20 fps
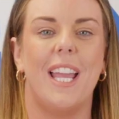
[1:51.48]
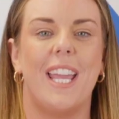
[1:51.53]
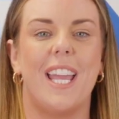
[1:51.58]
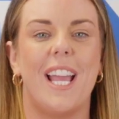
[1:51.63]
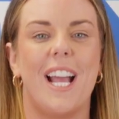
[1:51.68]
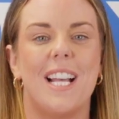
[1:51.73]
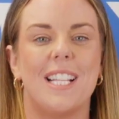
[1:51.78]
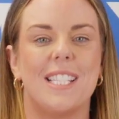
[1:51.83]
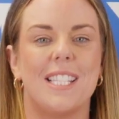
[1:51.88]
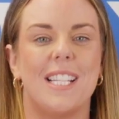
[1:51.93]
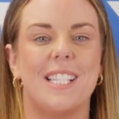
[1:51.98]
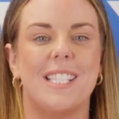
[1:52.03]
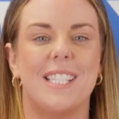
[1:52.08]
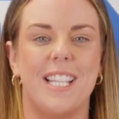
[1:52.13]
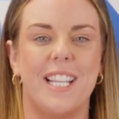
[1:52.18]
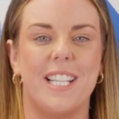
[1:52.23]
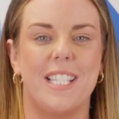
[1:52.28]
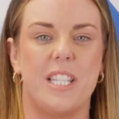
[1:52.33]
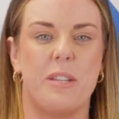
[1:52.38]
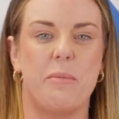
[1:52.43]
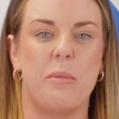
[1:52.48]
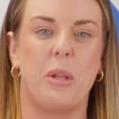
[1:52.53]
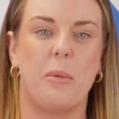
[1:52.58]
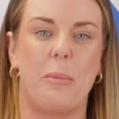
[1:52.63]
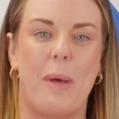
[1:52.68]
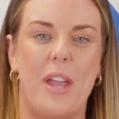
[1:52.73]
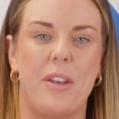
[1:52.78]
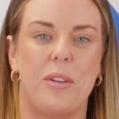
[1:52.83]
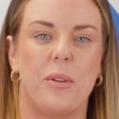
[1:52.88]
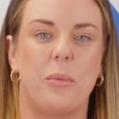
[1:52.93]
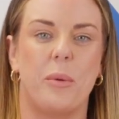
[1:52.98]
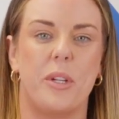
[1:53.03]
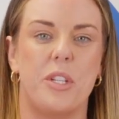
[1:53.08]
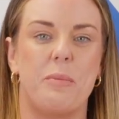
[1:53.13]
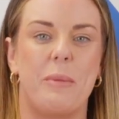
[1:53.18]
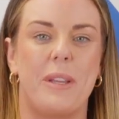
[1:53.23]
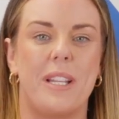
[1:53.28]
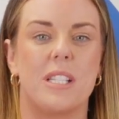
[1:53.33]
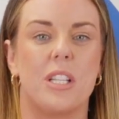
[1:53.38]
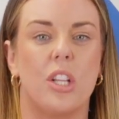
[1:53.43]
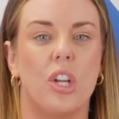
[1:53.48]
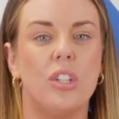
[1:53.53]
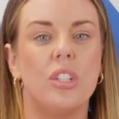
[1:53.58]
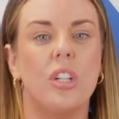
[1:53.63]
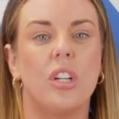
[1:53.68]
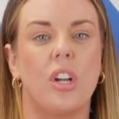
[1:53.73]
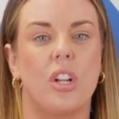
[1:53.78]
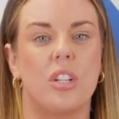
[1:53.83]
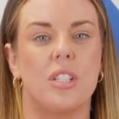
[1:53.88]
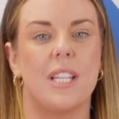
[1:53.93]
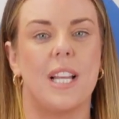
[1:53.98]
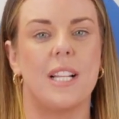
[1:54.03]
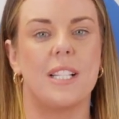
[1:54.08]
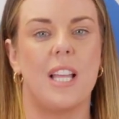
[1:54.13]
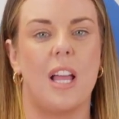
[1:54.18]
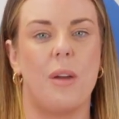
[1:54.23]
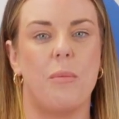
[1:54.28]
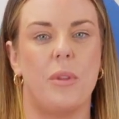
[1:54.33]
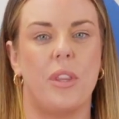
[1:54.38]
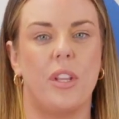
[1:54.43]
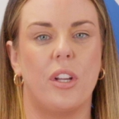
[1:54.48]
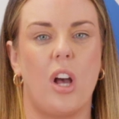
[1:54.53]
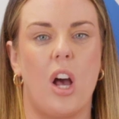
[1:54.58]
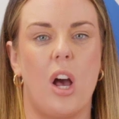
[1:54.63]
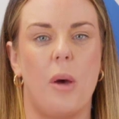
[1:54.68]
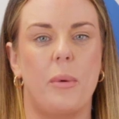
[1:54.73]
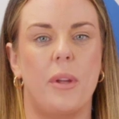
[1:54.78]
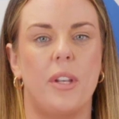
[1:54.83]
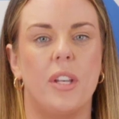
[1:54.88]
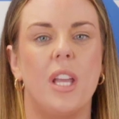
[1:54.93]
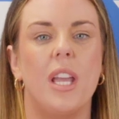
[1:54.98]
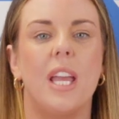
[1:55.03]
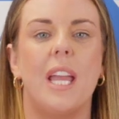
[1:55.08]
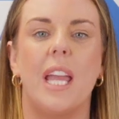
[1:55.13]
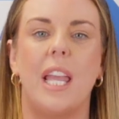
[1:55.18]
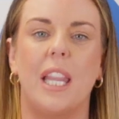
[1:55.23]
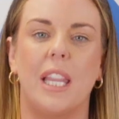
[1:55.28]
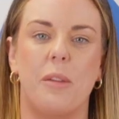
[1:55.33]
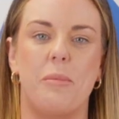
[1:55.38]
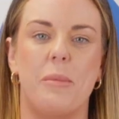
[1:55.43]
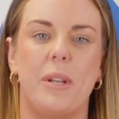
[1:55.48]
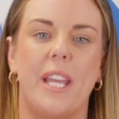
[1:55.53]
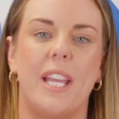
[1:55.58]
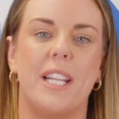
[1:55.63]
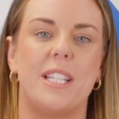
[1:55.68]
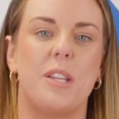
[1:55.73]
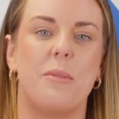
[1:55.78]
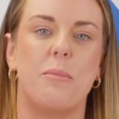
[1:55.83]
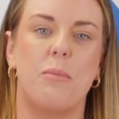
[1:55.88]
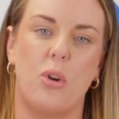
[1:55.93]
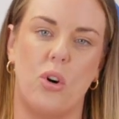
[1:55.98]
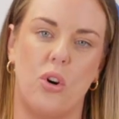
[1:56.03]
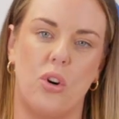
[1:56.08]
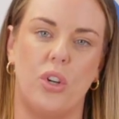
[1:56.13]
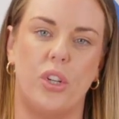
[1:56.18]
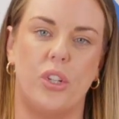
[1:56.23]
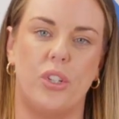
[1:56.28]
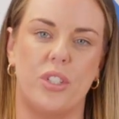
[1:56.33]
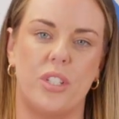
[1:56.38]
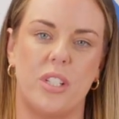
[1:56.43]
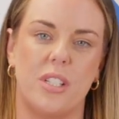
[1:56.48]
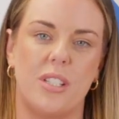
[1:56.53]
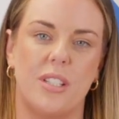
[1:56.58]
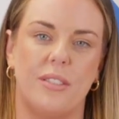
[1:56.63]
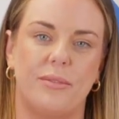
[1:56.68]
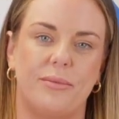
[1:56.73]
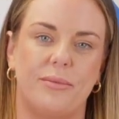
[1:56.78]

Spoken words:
It has a 60mm bed, which means longer contact time with the carbon, eliminating more odours.